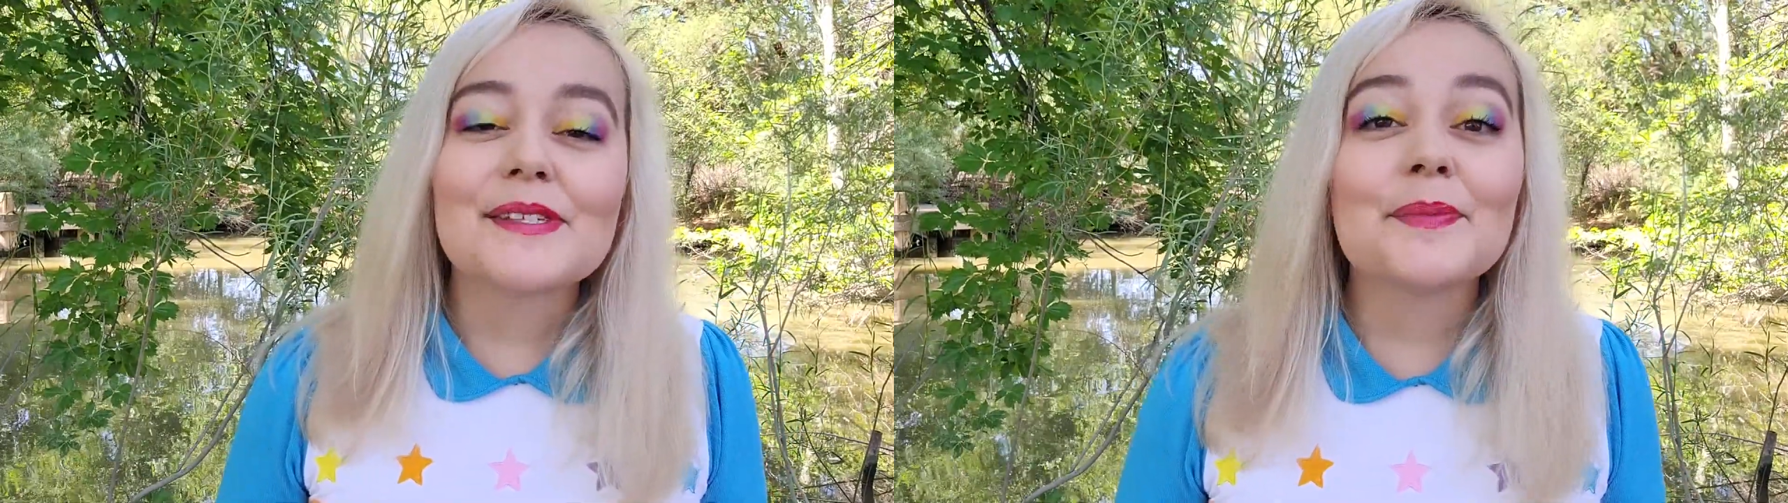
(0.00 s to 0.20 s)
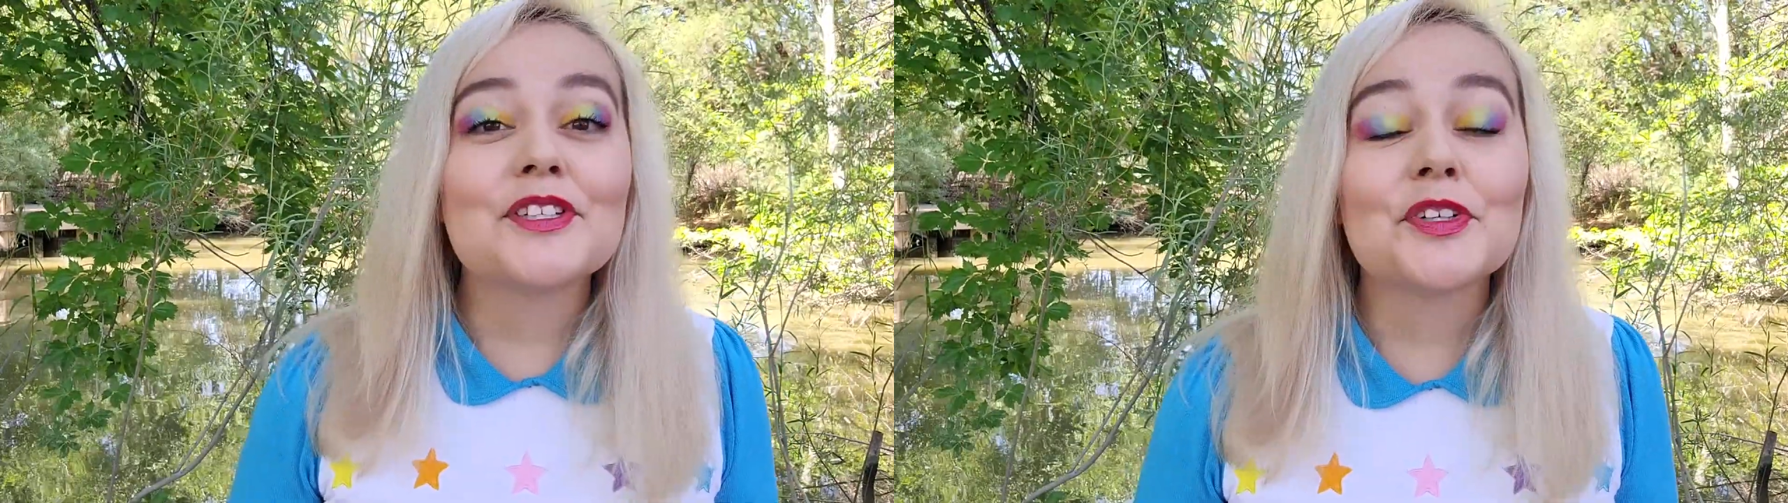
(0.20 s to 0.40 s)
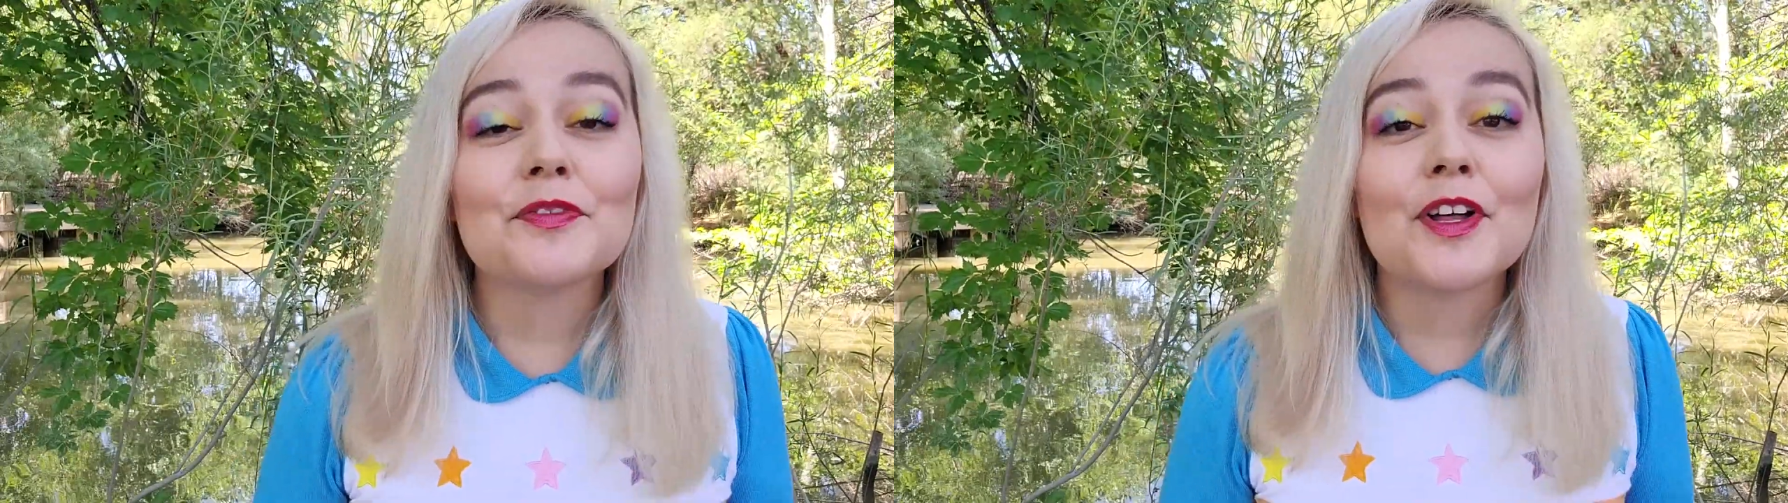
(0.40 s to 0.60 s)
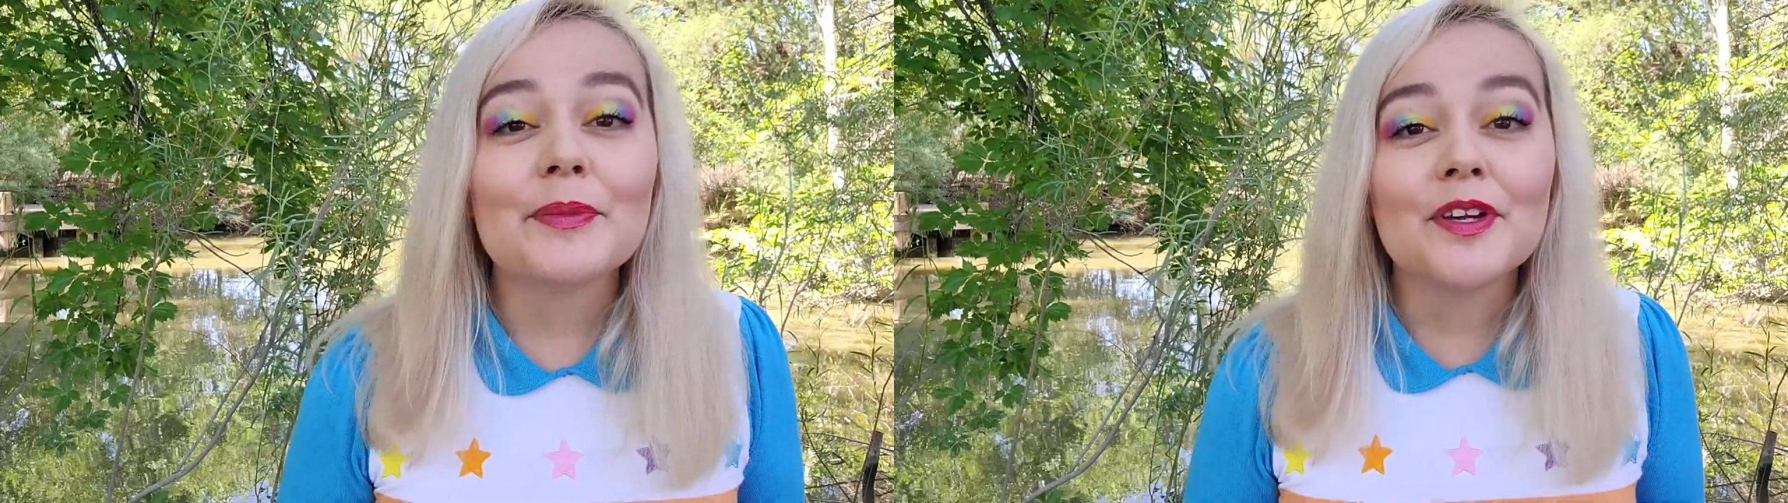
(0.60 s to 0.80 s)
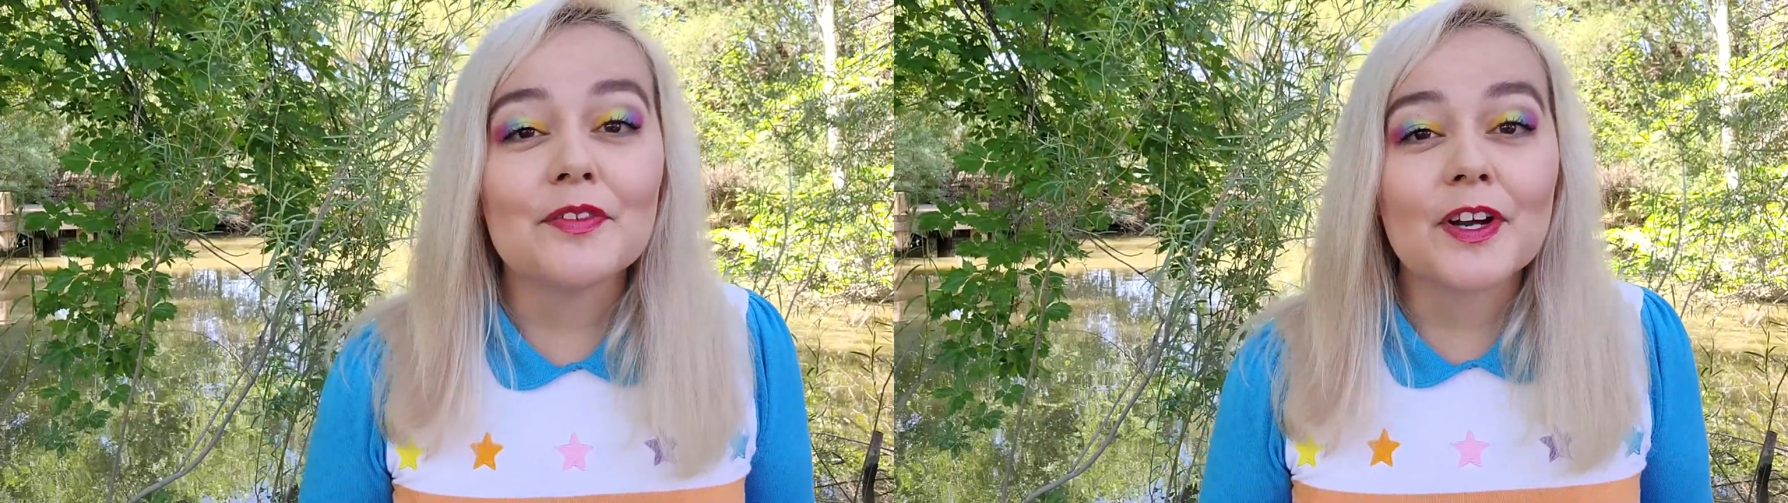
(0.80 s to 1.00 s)
Be sure to follow
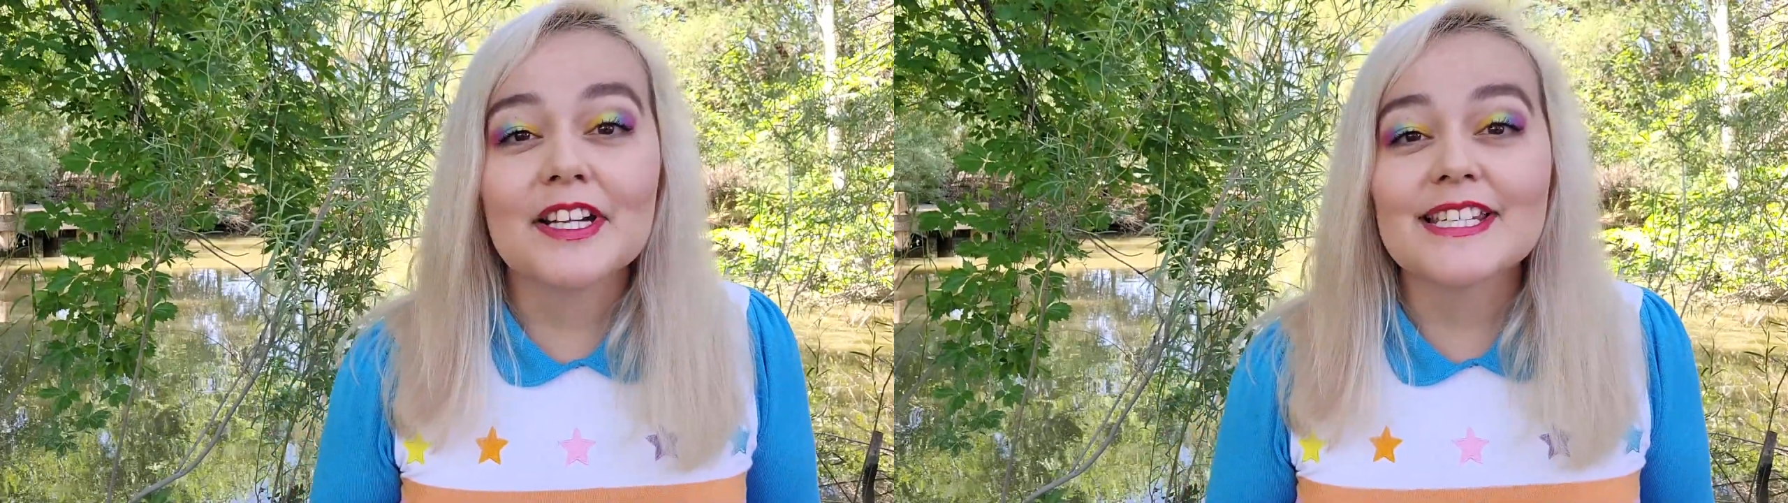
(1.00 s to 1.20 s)
me over on